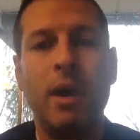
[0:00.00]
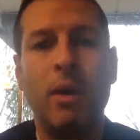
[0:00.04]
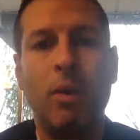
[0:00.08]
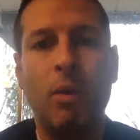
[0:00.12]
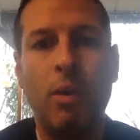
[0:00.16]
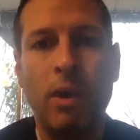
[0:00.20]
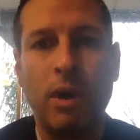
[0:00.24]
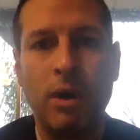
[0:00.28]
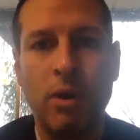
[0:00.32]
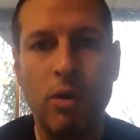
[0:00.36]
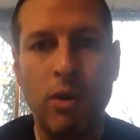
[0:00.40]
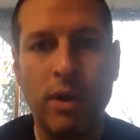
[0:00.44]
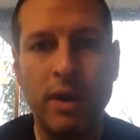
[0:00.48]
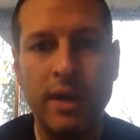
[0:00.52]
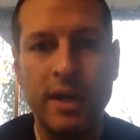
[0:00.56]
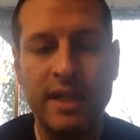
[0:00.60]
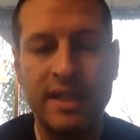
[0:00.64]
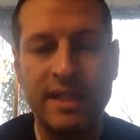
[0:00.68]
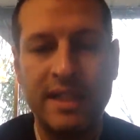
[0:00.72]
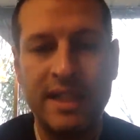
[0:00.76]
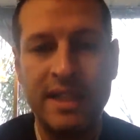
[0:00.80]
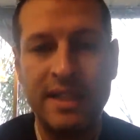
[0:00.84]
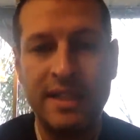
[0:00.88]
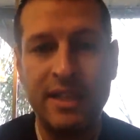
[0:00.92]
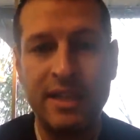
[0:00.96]
we're going to
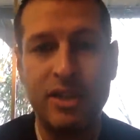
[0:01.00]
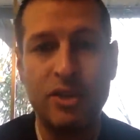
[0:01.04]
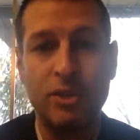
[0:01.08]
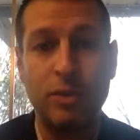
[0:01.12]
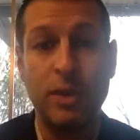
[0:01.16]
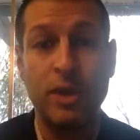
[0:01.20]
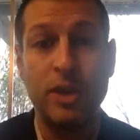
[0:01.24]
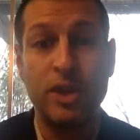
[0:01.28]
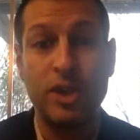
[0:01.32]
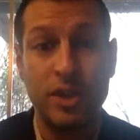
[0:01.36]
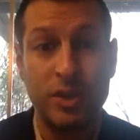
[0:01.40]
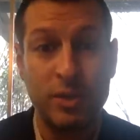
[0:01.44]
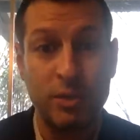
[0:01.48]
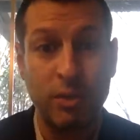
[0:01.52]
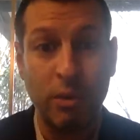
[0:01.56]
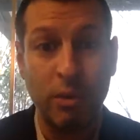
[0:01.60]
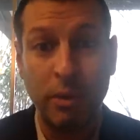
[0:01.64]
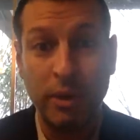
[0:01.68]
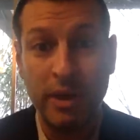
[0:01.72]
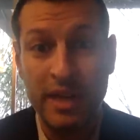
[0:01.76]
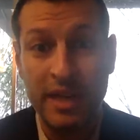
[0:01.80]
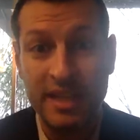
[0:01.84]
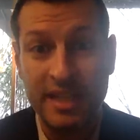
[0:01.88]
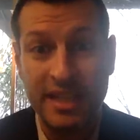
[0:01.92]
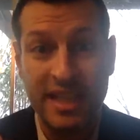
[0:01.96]
see situations where we're
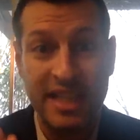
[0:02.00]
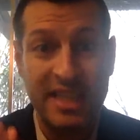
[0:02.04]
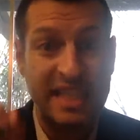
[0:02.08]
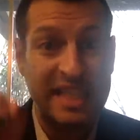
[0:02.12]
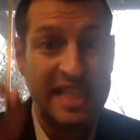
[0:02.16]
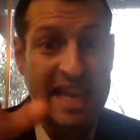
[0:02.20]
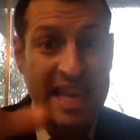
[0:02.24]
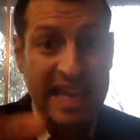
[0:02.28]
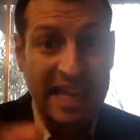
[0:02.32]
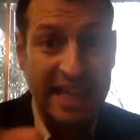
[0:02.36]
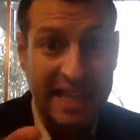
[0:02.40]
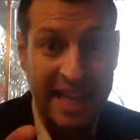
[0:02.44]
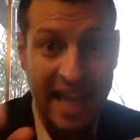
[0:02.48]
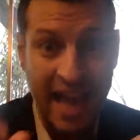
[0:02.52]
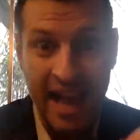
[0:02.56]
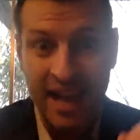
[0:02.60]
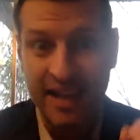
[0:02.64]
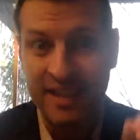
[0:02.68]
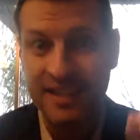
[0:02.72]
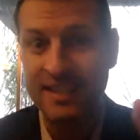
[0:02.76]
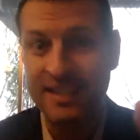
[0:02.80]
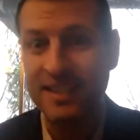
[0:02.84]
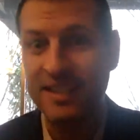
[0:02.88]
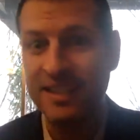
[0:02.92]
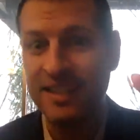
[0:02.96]
going to see sneak
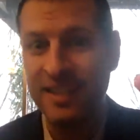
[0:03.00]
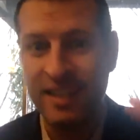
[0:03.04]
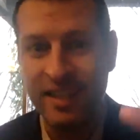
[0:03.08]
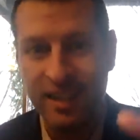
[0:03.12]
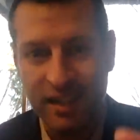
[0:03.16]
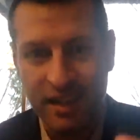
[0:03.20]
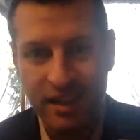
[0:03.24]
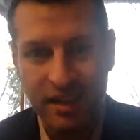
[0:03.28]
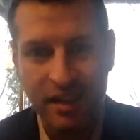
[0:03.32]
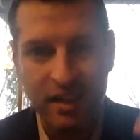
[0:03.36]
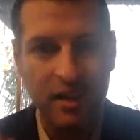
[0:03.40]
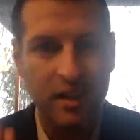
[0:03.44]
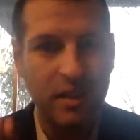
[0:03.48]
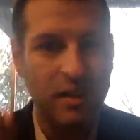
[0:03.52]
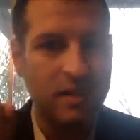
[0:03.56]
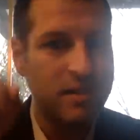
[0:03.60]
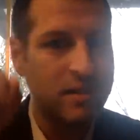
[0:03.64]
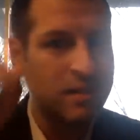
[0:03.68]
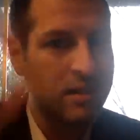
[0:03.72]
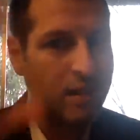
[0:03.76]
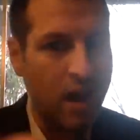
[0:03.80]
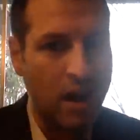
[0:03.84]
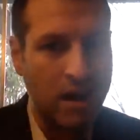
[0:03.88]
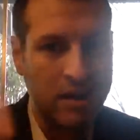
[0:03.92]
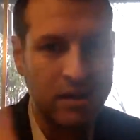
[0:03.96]
attacks
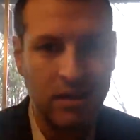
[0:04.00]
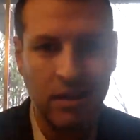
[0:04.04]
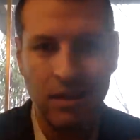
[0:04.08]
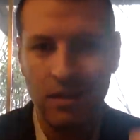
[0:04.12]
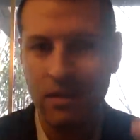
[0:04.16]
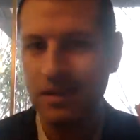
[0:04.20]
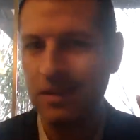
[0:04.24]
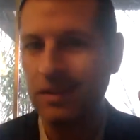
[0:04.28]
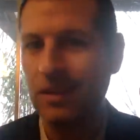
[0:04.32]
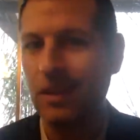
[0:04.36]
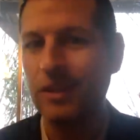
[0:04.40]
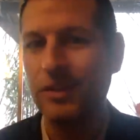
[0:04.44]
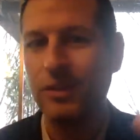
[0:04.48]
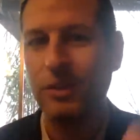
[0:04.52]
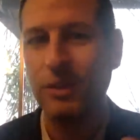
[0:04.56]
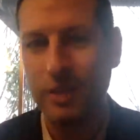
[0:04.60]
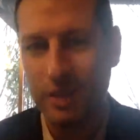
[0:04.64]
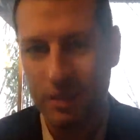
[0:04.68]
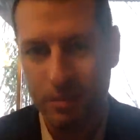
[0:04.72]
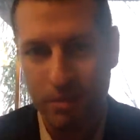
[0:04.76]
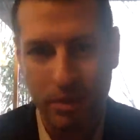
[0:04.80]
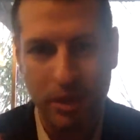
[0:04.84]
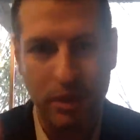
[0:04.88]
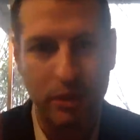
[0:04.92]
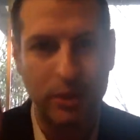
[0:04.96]
stocks are going to start to
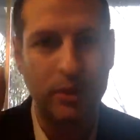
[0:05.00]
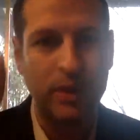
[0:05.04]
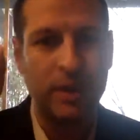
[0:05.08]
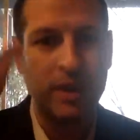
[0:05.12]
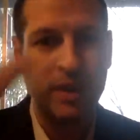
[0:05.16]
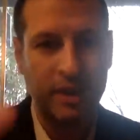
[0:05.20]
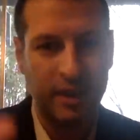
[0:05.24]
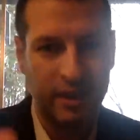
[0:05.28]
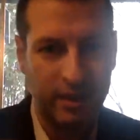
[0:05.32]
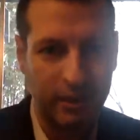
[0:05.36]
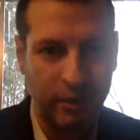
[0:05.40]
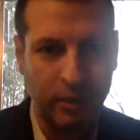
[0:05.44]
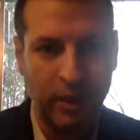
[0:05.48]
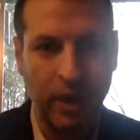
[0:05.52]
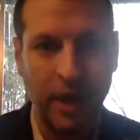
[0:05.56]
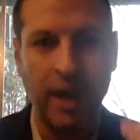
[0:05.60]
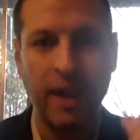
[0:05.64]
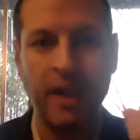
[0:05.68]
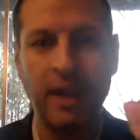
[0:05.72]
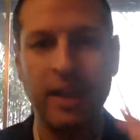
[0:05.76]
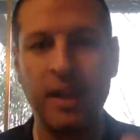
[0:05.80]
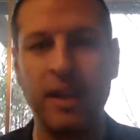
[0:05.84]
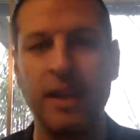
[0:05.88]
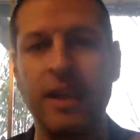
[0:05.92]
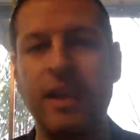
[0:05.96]
explode.
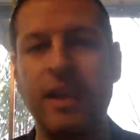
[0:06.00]
Okay.